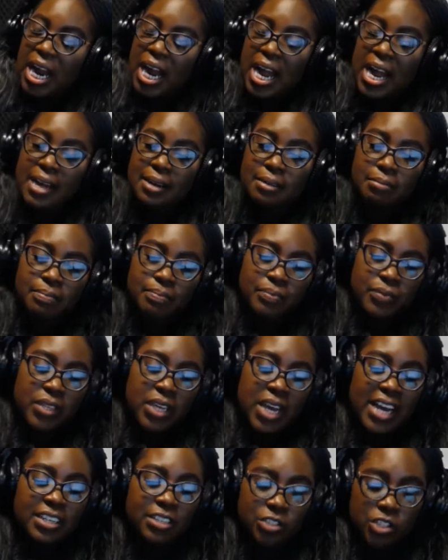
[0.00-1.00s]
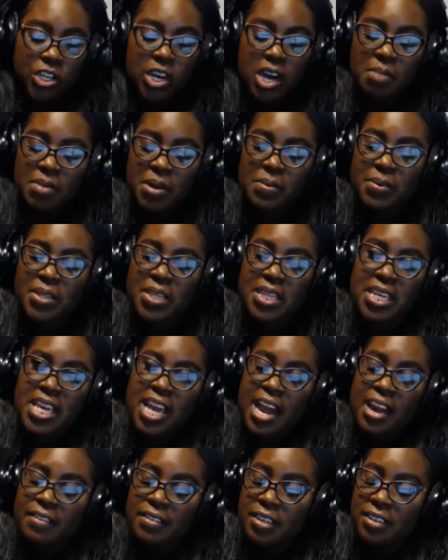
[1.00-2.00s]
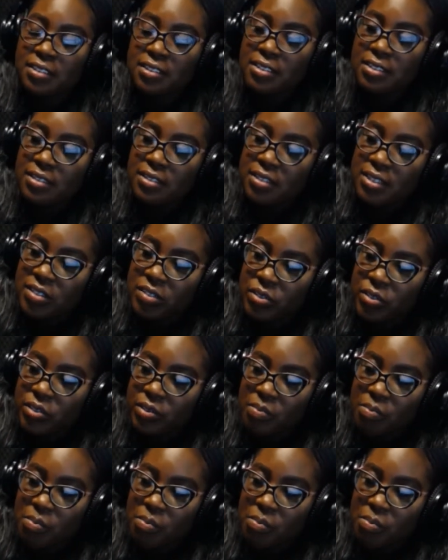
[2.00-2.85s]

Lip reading: How did you come up with the characters, though?